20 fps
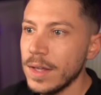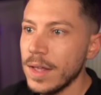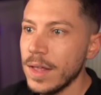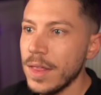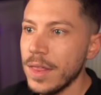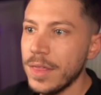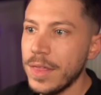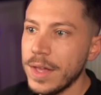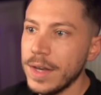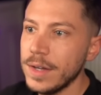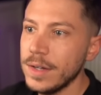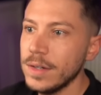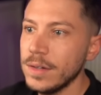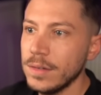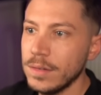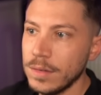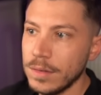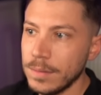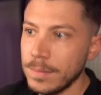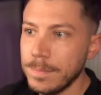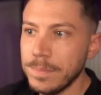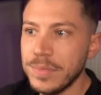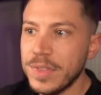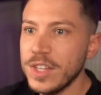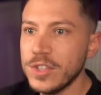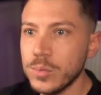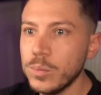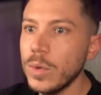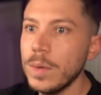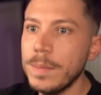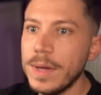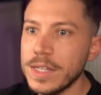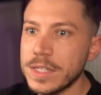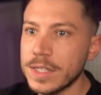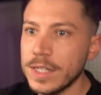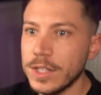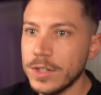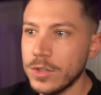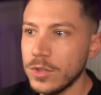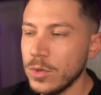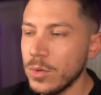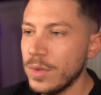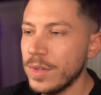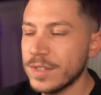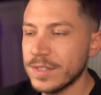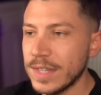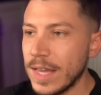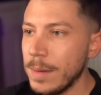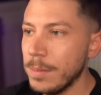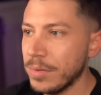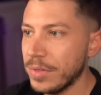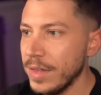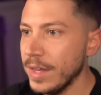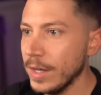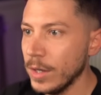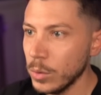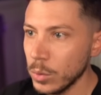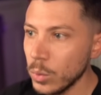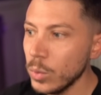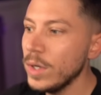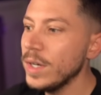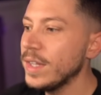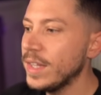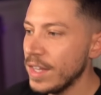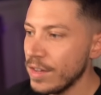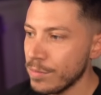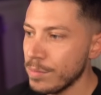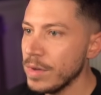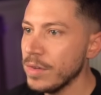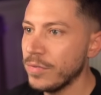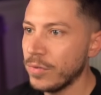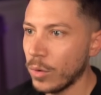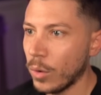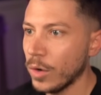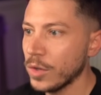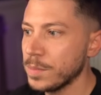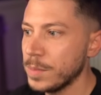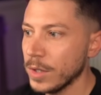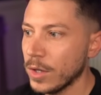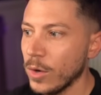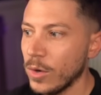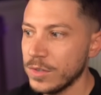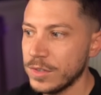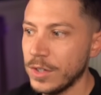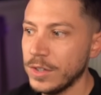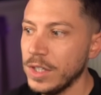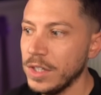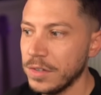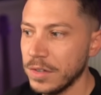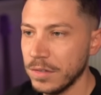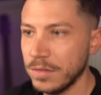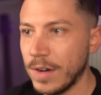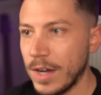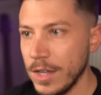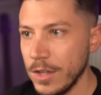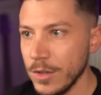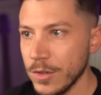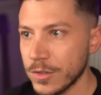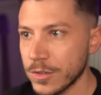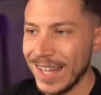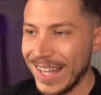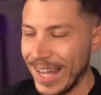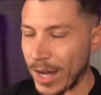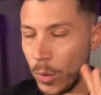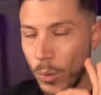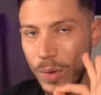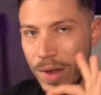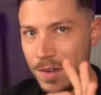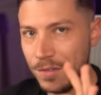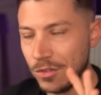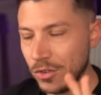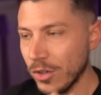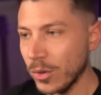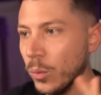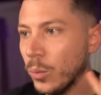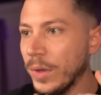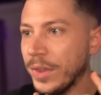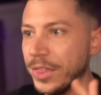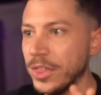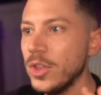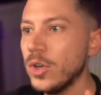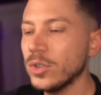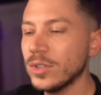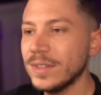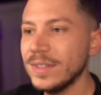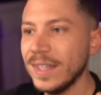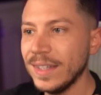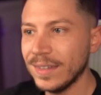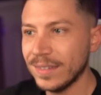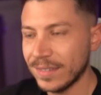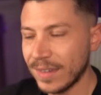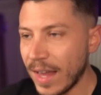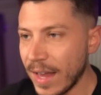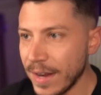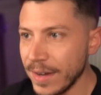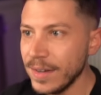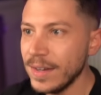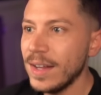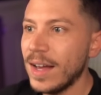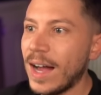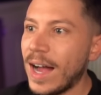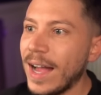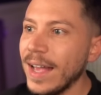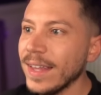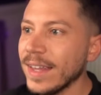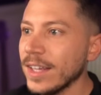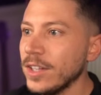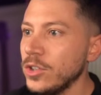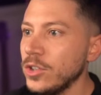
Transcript: then this will basically do the same thing. It will give me false because they're different values. However, with .NET 10, I can